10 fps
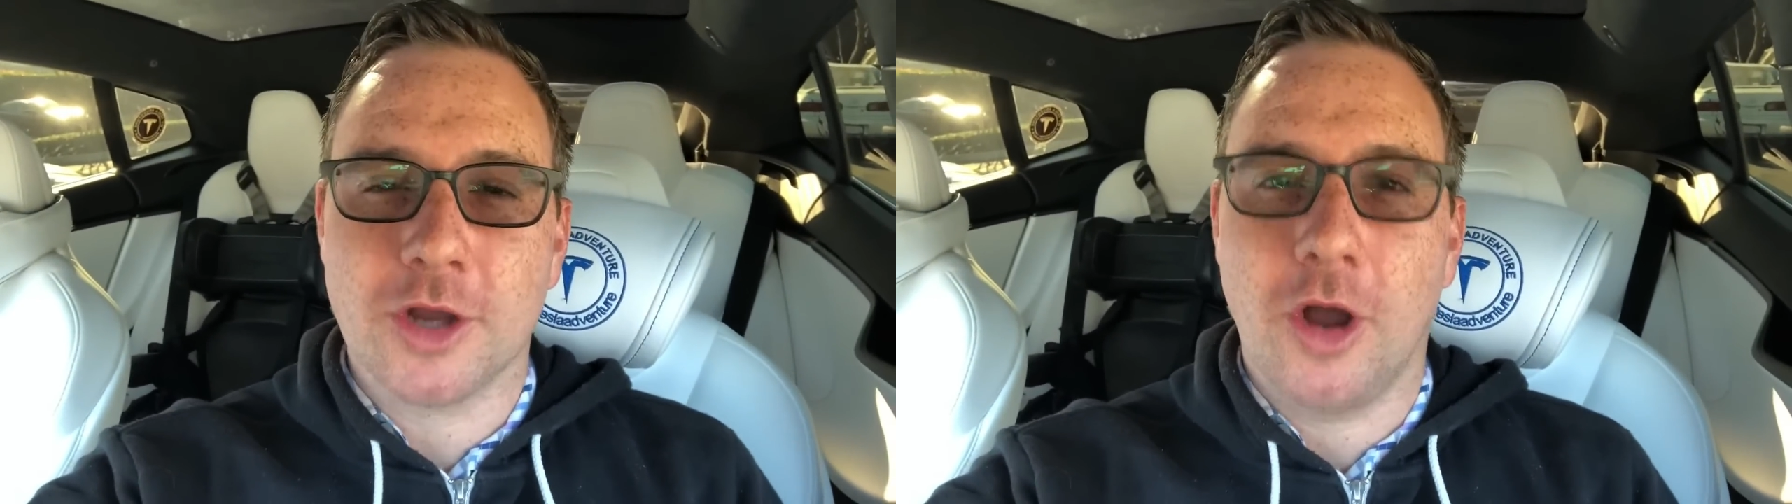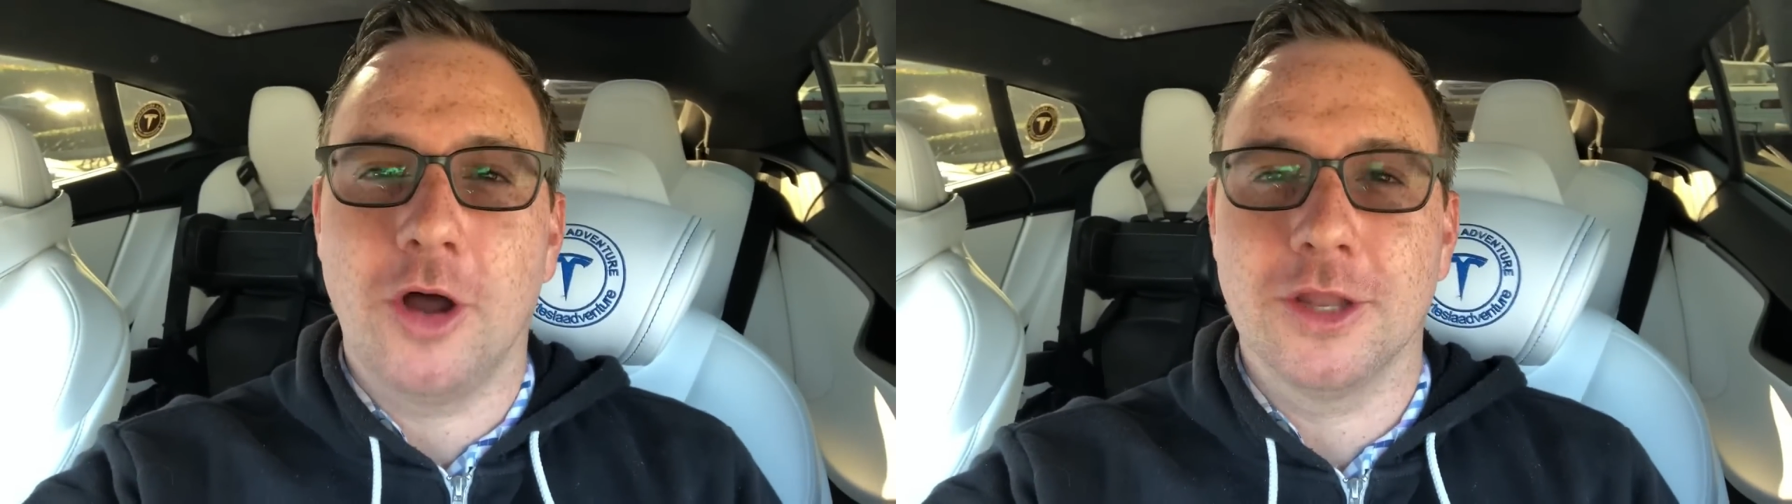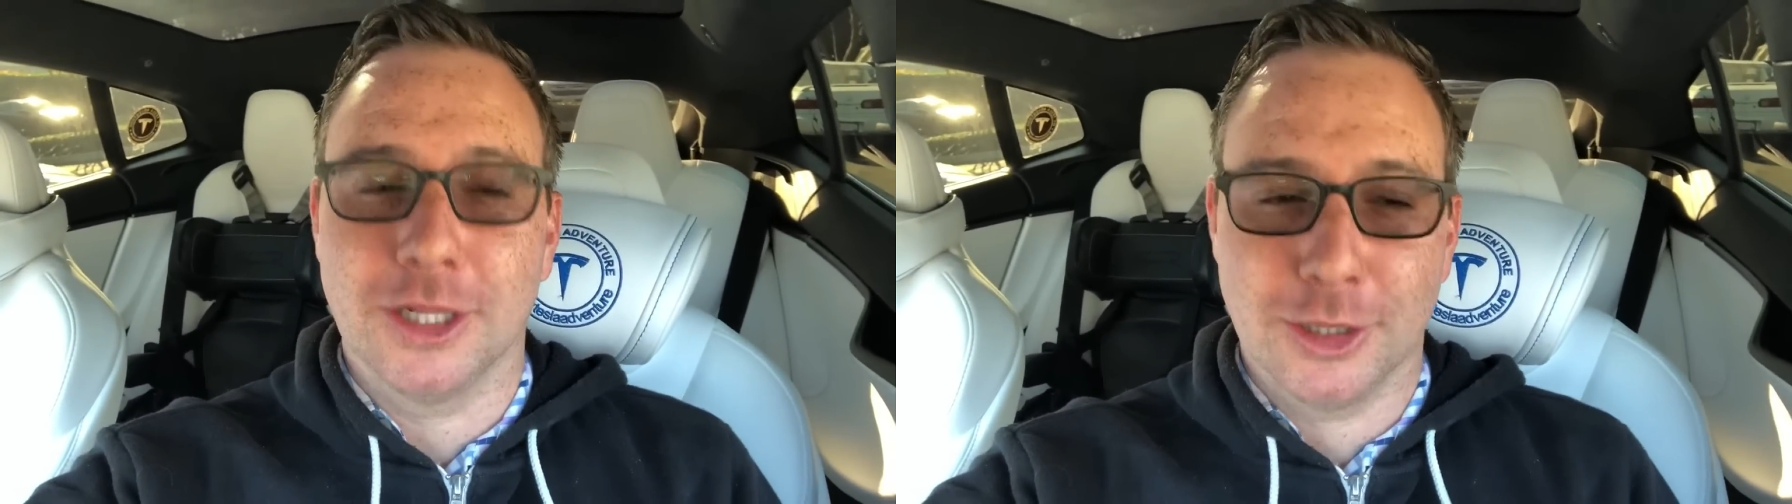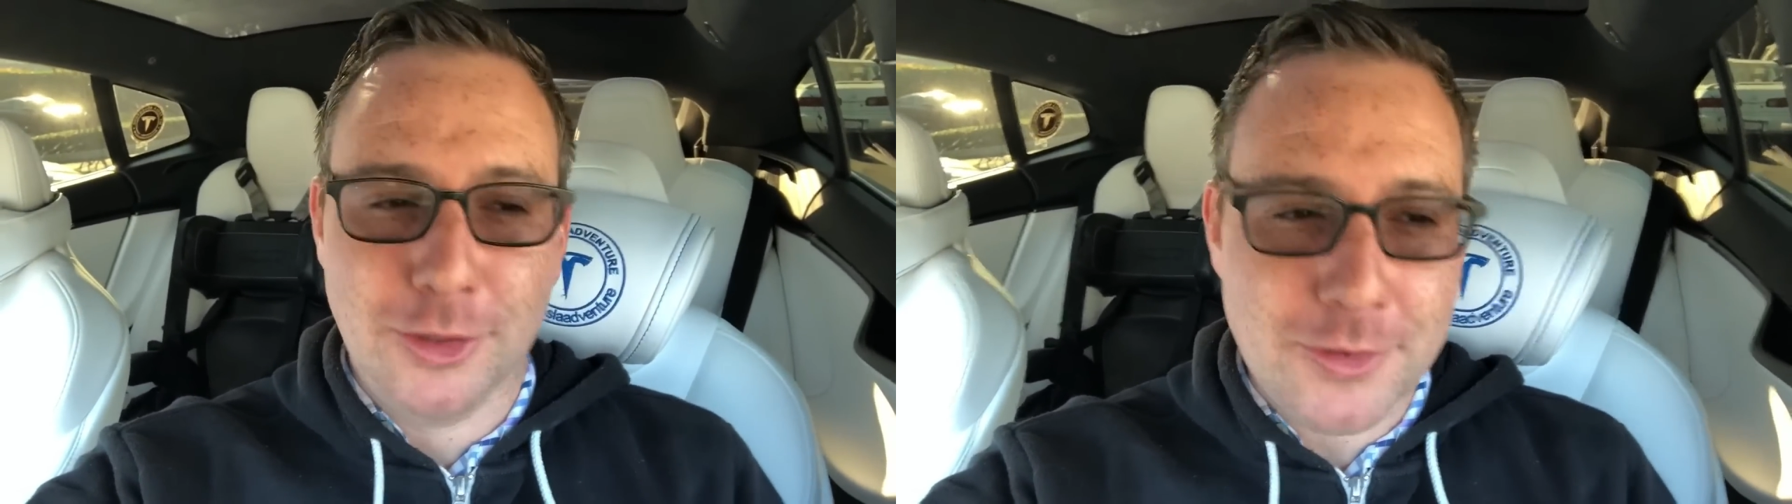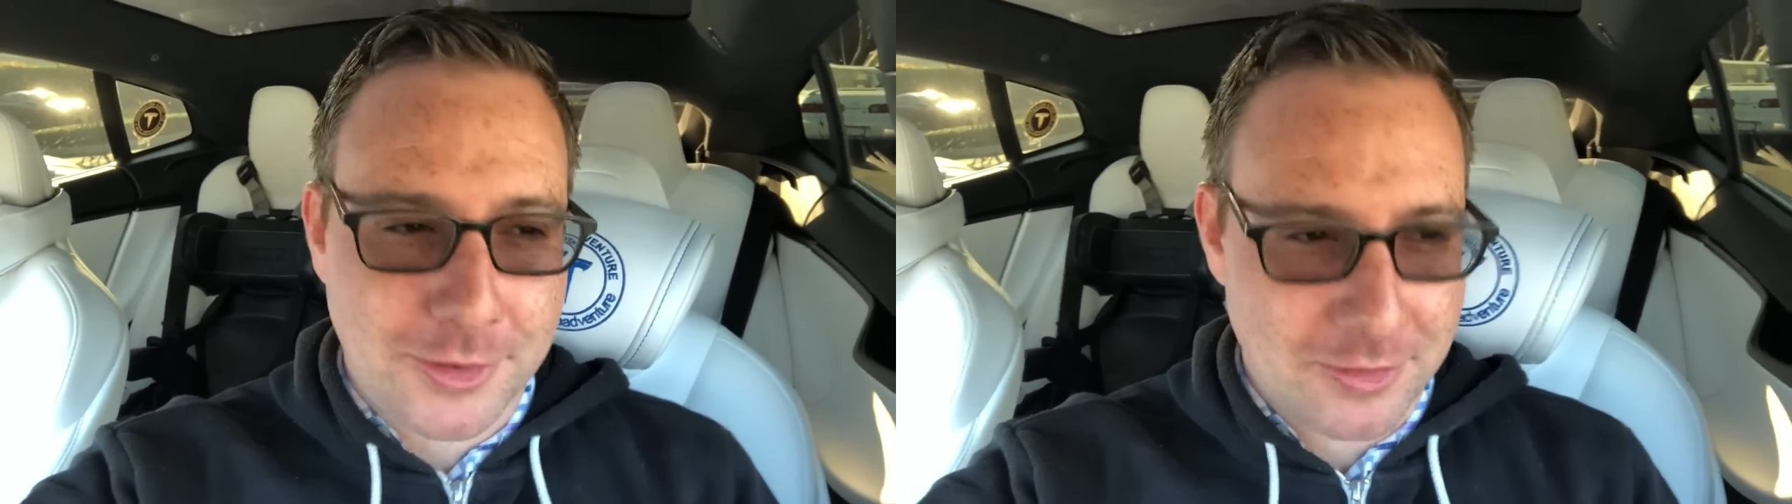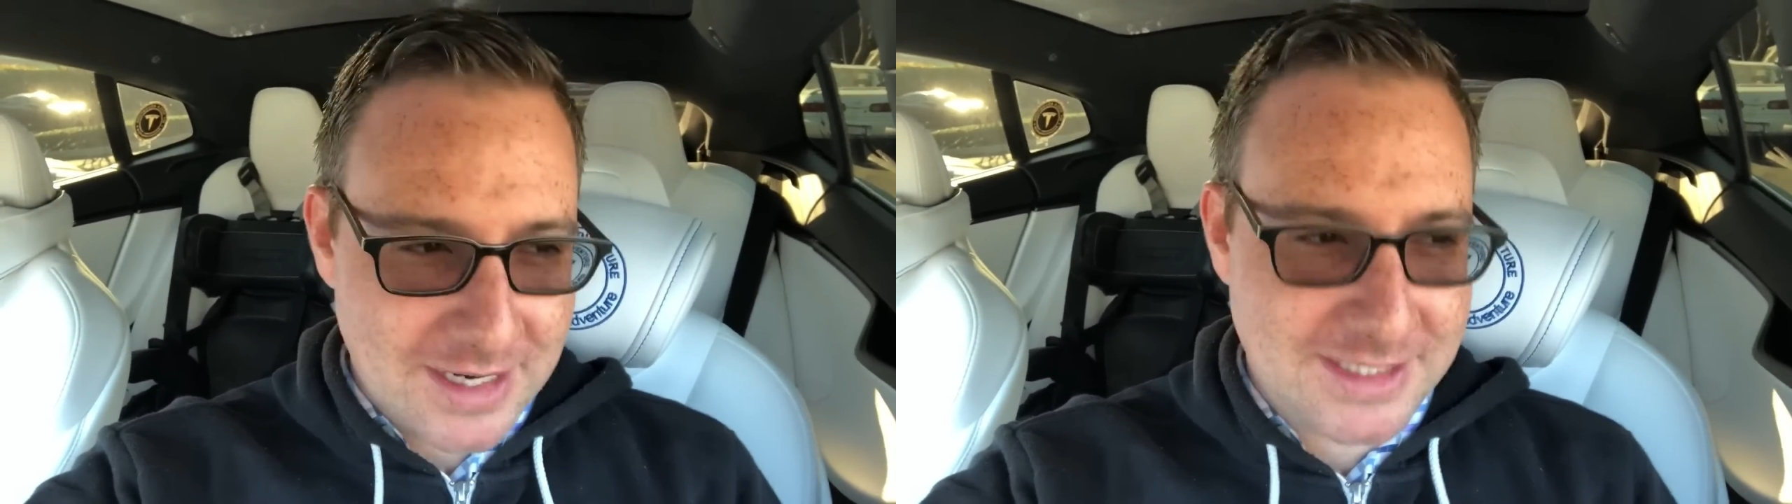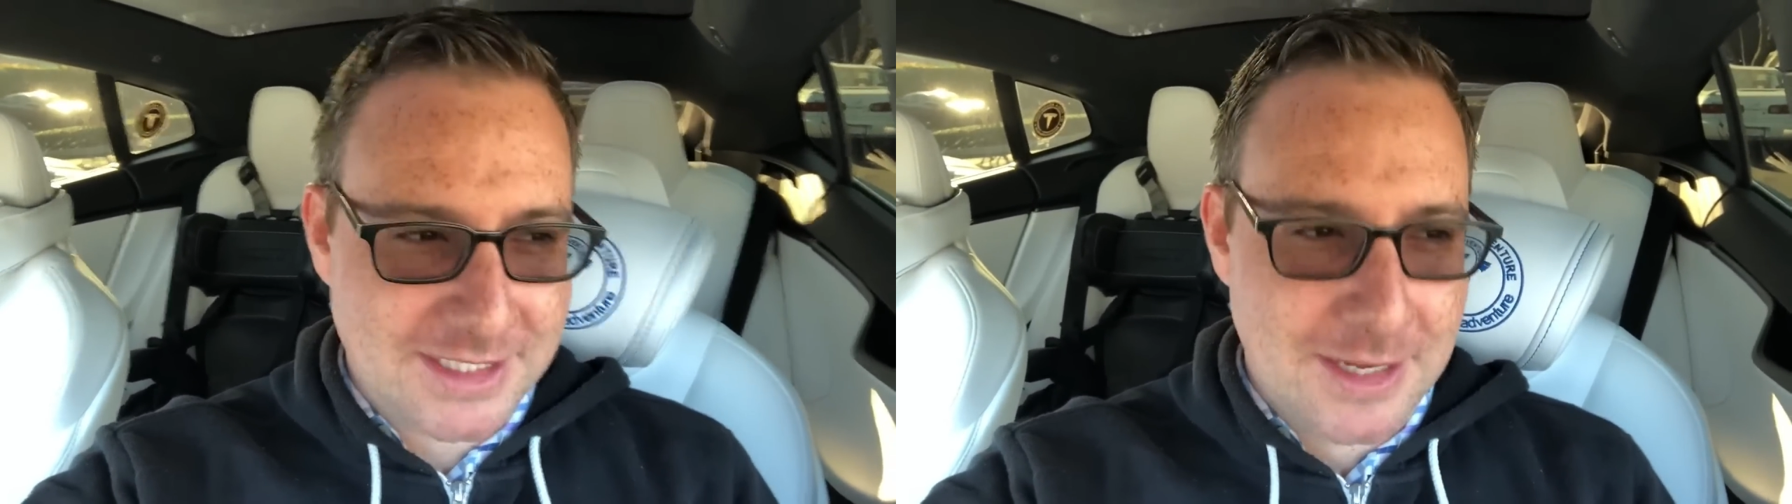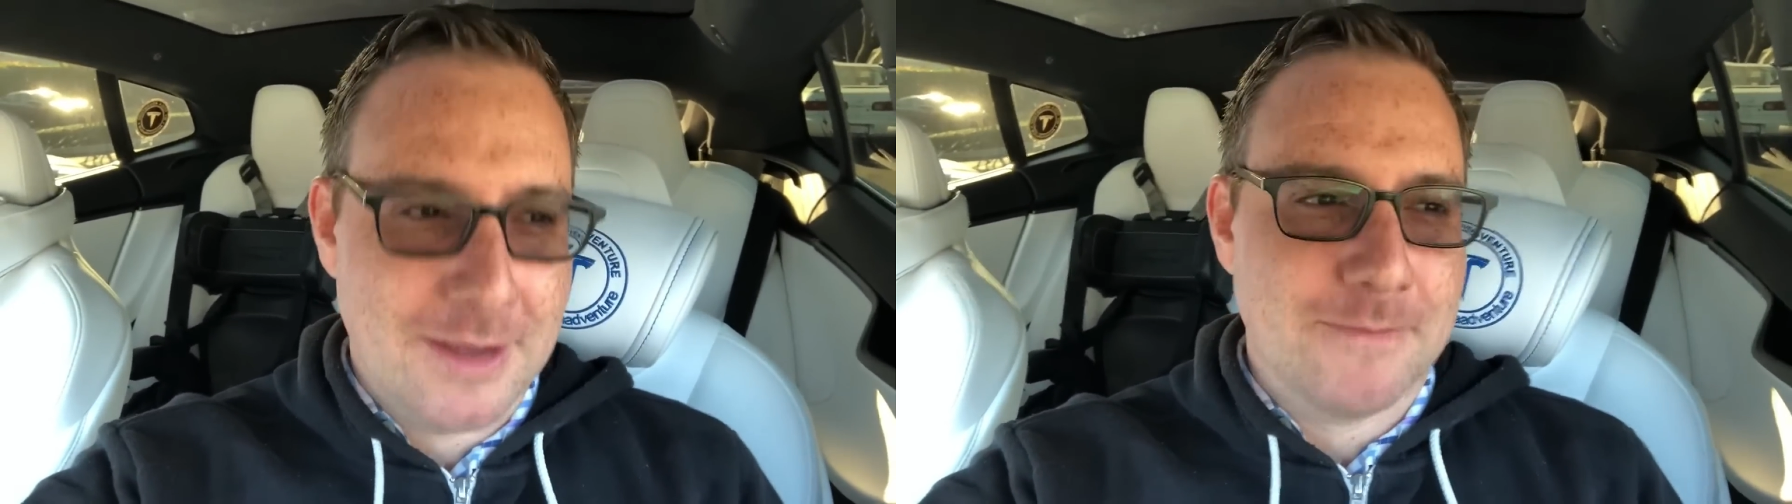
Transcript: called Ludicrous.